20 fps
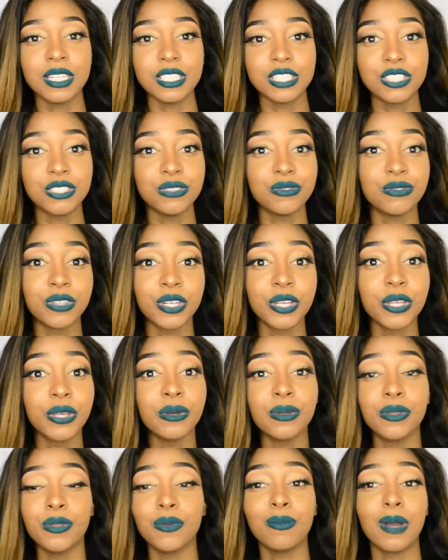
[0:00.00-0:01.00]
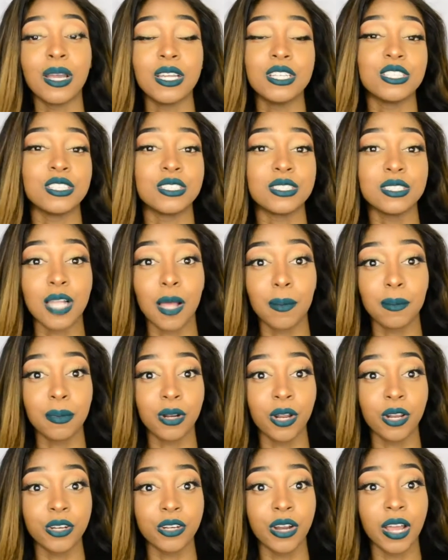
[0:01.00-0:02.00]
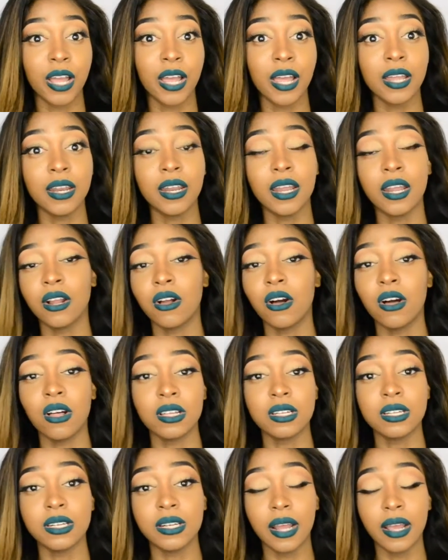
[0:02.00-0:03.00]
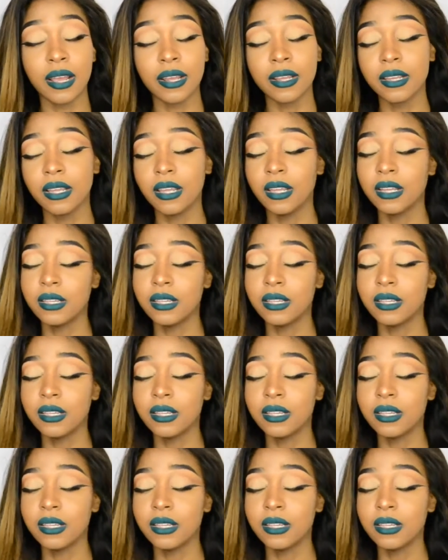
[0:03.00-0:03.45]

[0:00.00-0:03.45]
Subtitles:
an issue for you. You might just slap it on your head and call it a day.